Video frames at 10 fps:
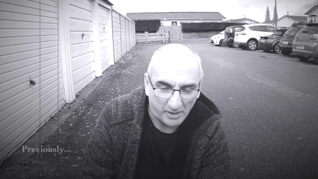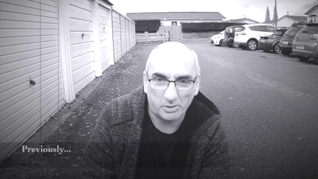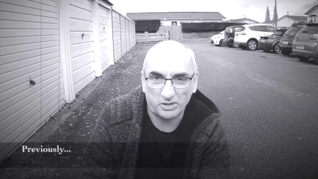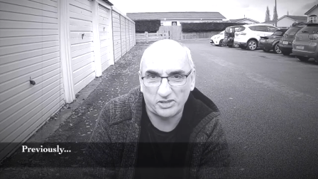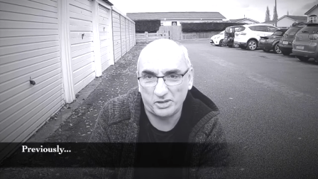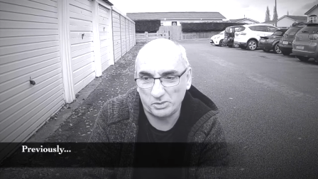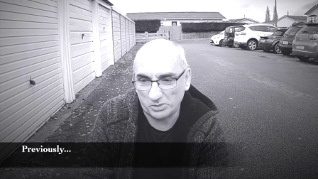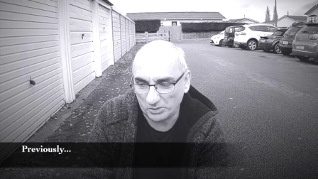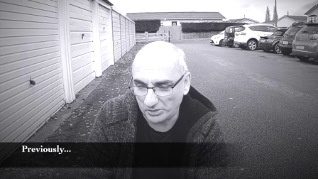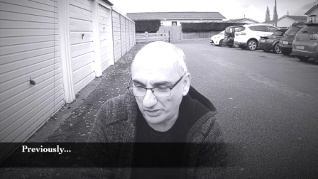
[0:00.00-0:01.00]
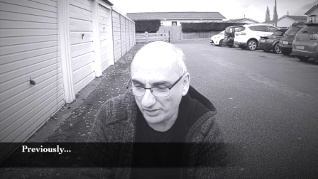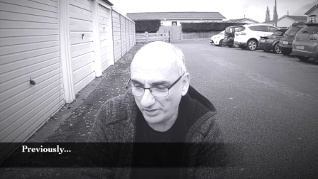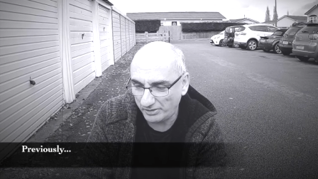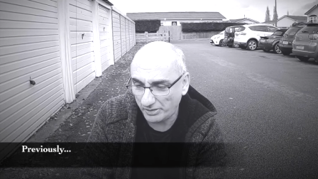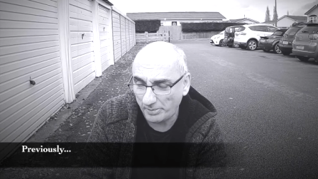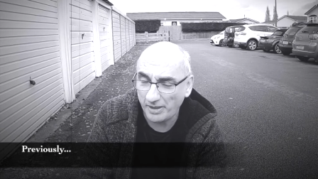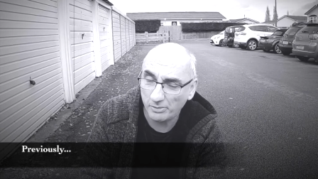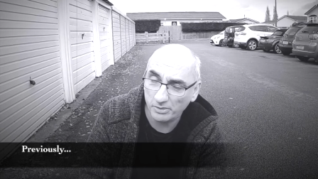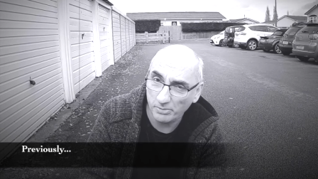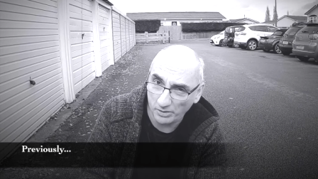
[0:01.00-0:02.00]
paintwork's no good. The
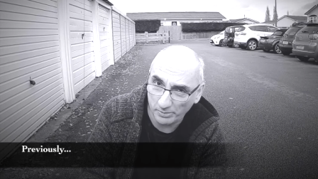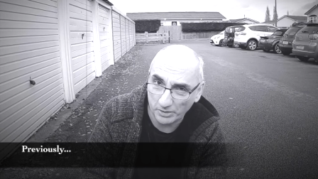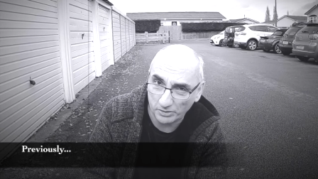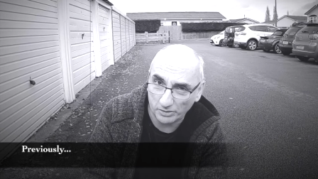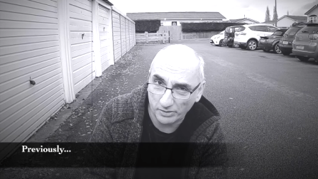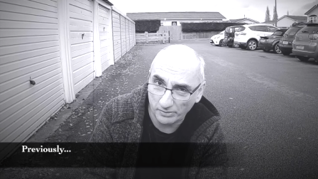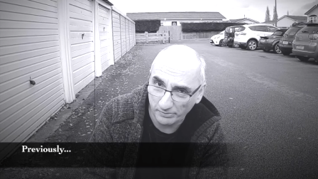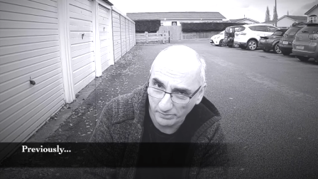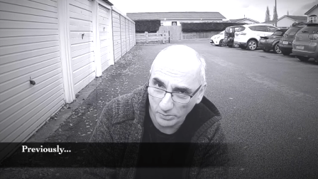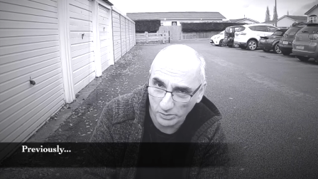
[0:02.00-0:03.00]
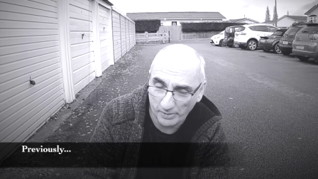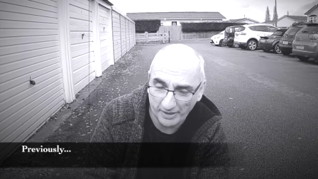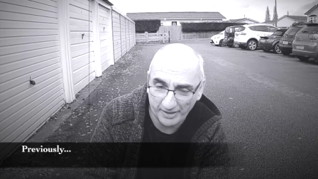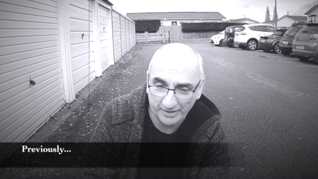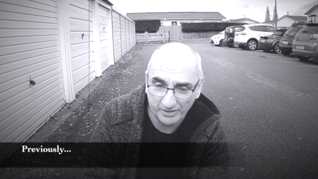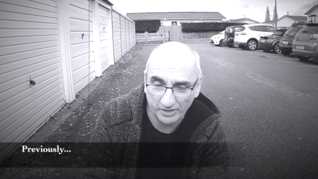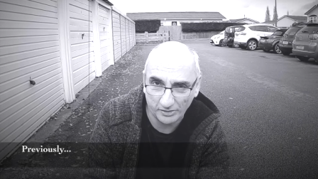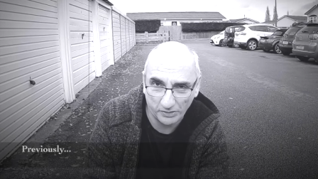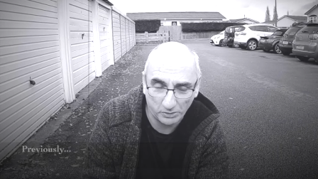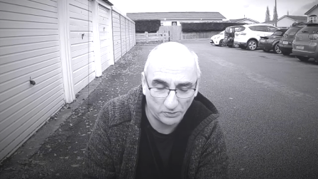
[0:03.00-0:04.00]
paintwork might be good. More about that
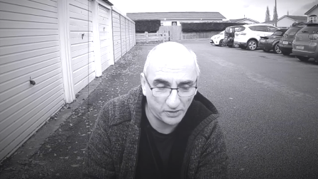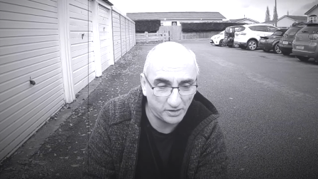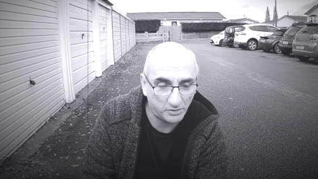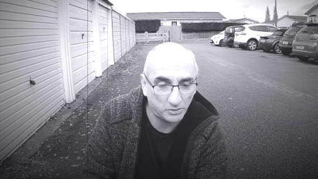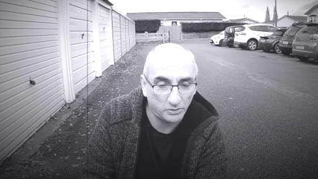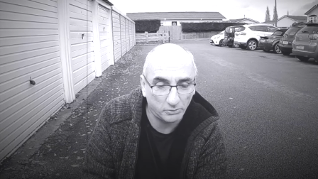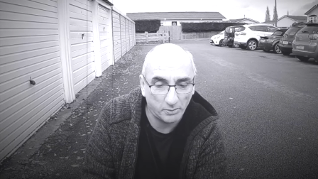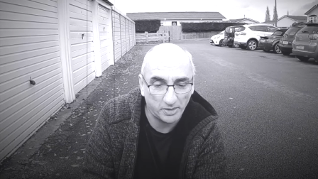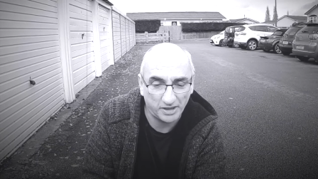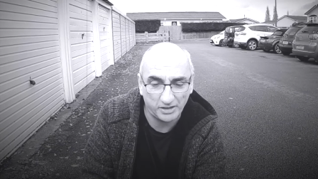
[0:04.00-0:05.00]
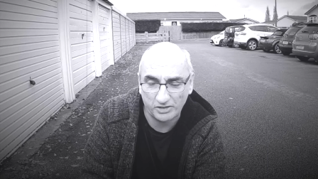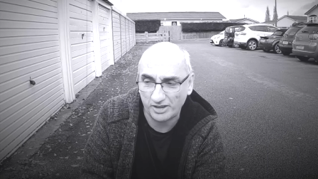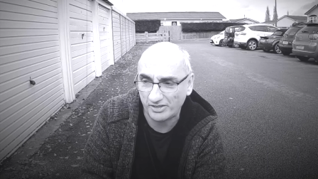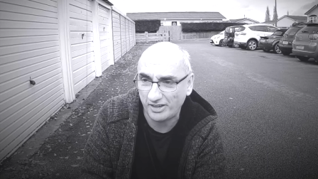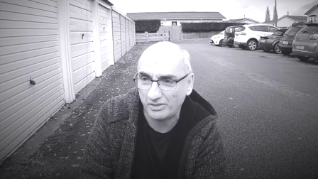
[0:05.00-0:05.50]
in a future video, of course, when we get it checked